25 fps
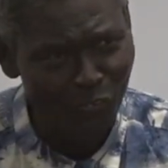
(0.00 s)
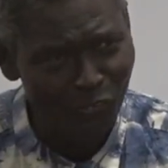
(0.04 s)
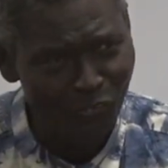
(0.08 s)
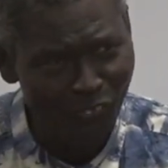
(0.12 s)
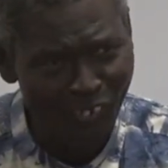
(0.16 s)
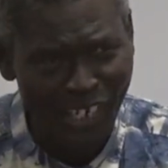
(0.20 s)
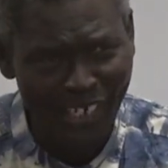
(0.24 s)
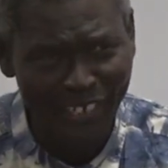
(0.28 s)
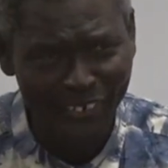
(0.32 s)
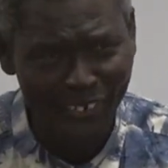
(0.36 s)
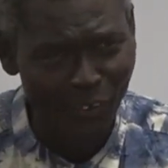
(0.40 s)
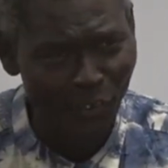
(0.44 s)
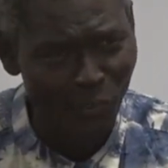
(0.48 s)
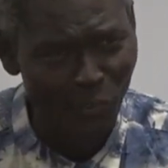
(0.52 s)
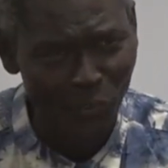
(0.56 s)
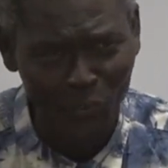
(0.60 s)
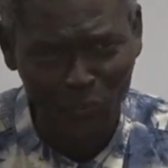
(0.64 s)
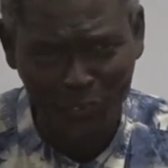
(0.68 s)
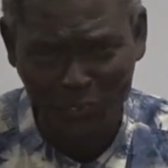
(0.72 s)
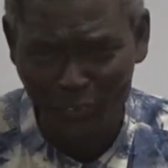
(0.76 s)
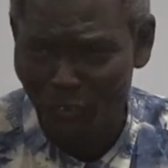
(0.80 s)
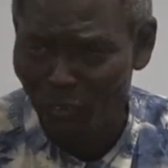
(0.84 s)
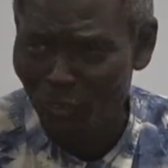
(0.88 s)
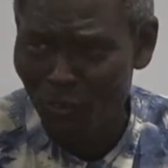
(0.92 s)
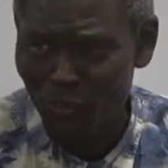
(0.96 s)
find the
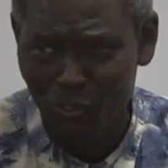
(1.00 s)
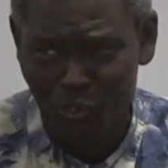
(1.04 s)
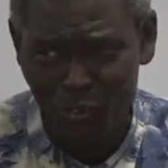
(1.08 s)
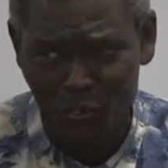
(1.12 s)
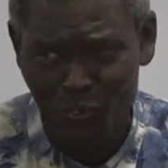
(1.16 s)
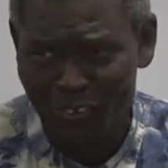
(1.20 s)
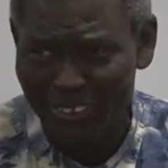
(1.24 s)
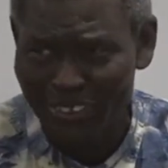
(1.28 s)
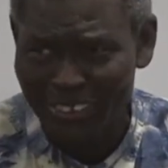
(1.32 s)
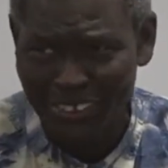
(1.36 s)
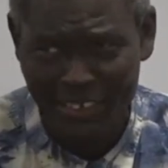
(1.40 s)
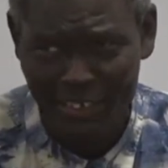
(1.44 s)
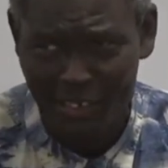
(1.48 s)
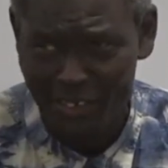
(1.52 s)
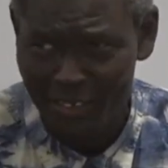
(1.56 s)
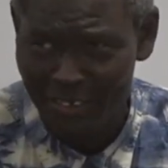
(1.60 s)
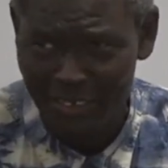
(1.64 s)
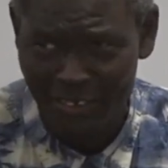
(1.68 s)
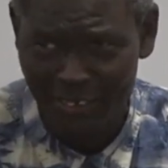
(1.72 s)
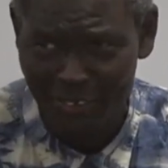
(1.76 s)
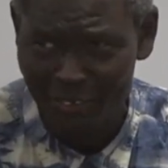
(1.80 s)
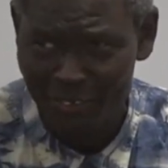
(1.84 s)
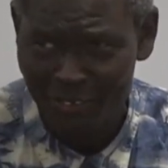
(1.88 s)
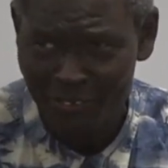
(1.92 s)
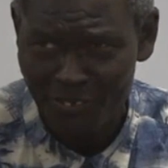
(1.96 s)
Holy Ghost doing these
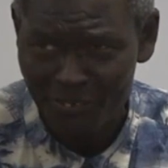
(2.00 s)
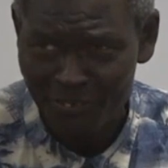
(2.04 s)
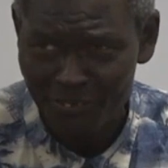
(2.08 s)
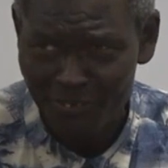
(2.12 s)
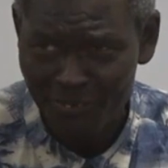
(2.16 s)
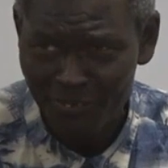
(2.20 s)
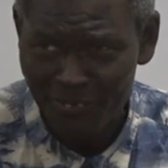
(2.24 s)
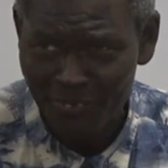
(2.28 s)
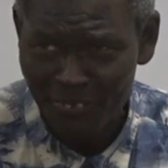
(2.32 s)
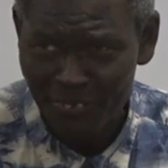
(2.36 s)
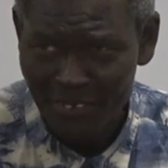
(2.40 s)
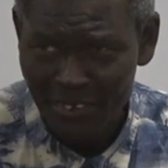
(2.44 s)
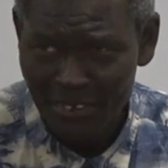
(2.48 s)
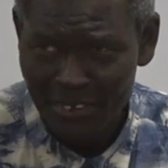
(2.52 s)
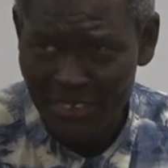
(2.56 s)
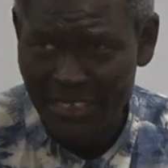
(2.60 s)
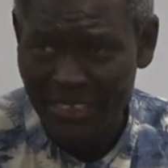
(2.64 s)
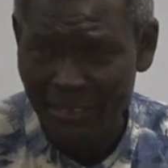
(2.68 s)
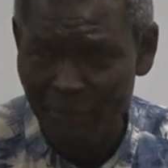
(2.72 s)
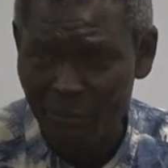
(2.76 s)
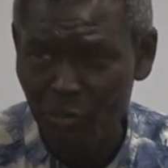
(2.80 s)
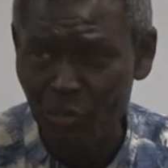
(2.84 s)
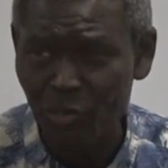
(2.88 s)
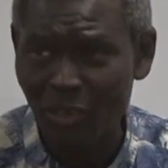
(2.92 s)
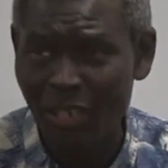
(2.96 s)
things. He
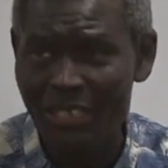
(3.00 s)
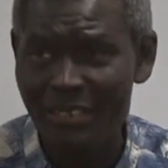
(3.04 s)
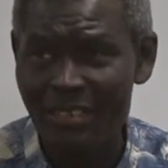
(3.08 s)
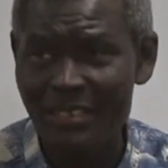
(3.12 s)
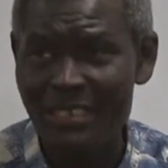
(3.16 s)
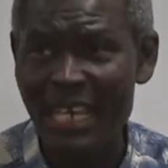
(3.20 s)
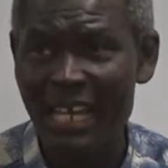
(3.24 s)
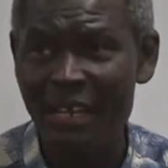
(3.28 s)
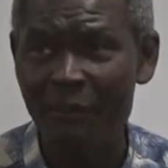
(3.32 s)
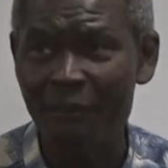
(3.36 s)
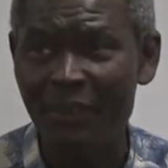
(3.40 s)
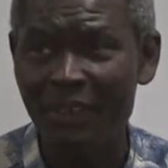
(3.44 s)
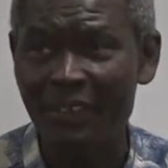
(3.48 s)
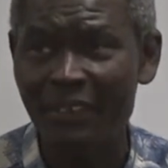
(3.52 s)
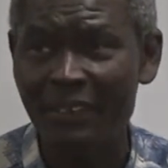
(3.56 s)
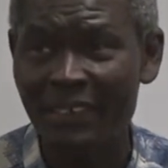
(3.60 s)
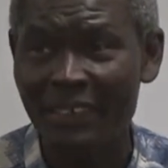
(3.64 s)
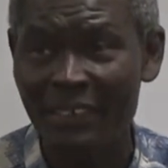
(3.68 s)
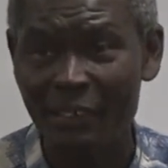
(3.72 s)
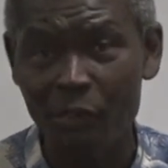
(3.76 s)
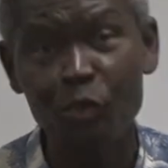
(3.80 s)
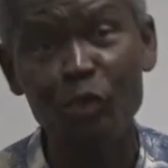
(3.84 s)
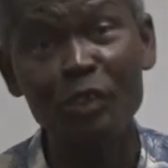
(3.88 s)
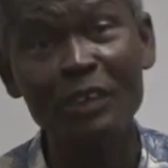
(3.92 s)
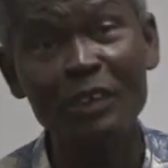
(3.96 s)
gives you an assignment.
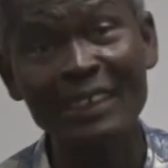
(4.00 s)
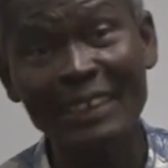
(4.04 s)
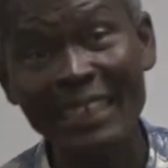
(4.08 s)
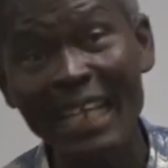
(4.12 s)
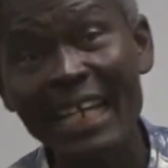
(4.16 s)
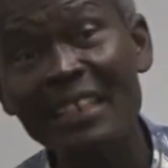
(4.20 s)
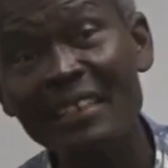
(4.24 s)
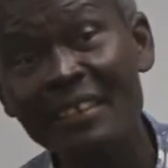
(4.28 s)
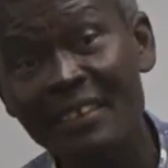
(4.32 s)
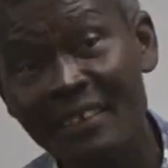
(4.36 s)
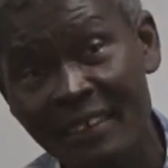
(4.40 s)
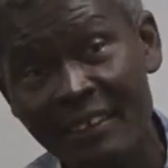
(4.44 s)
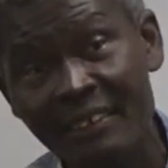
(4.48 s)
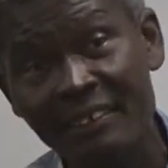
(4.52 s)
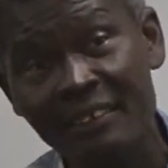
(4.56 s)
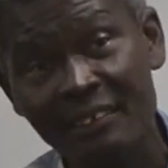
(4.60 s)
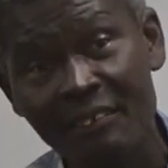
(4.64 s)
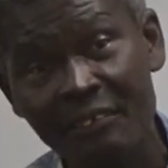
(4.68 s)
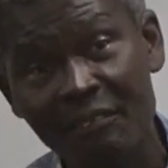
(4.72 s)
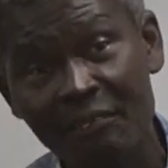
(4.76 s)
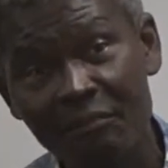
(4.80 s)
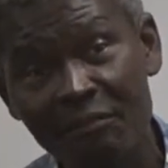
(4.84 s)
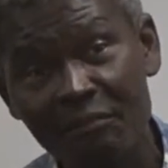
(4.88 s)
He will test it.